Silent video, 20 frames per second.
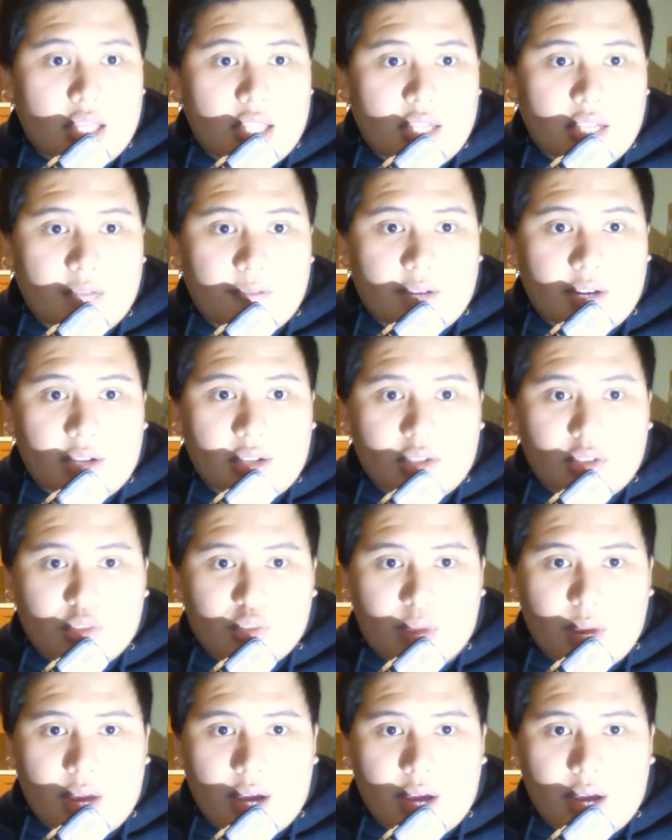Then he finally
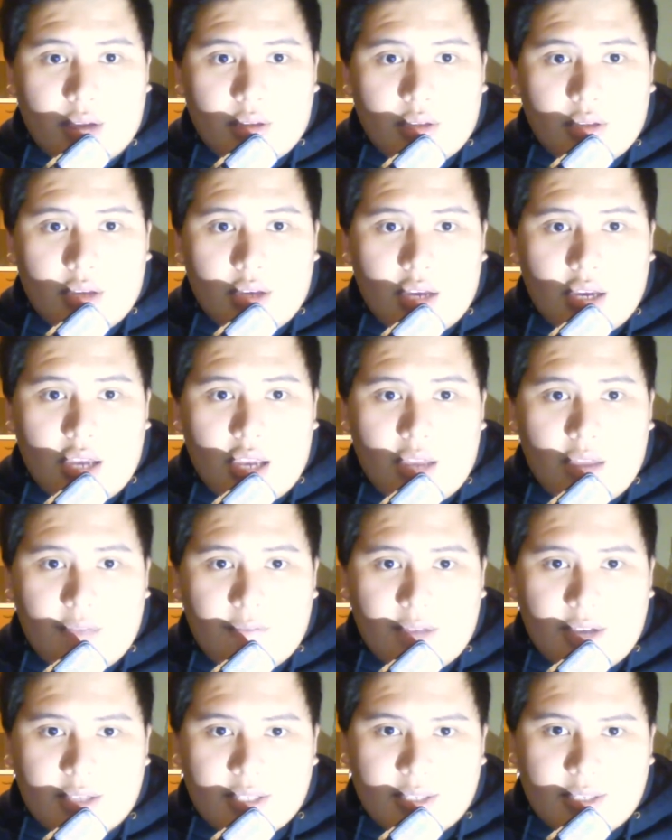looks around
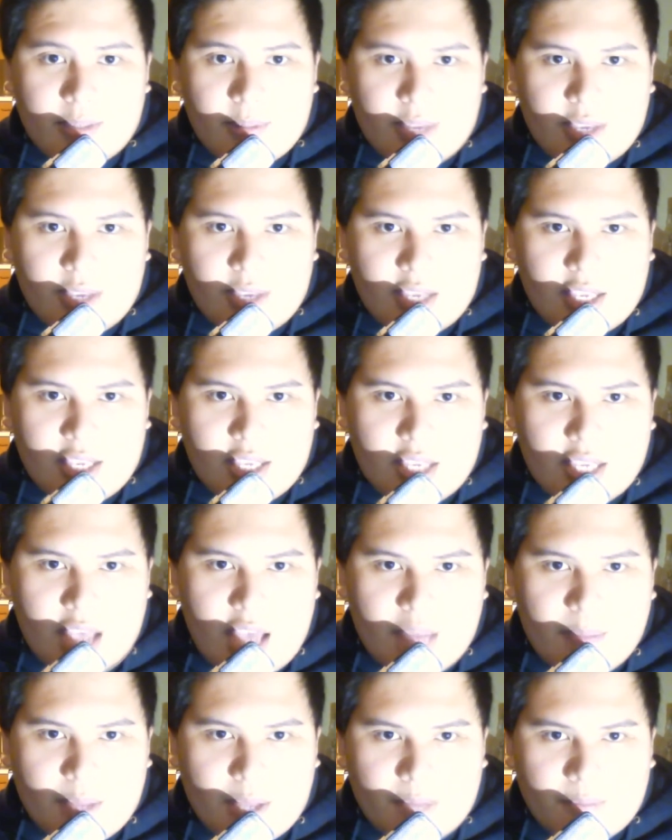and finds himself
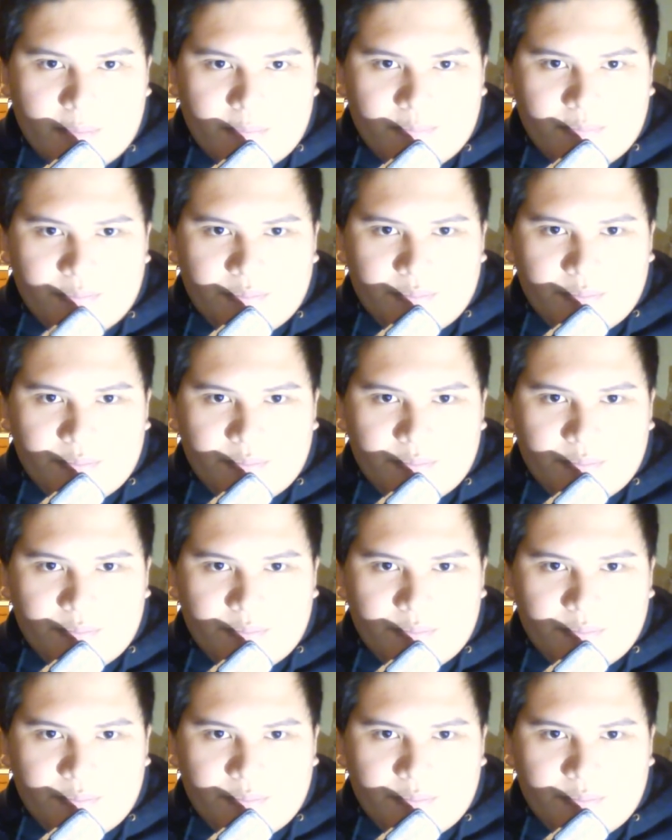gapping.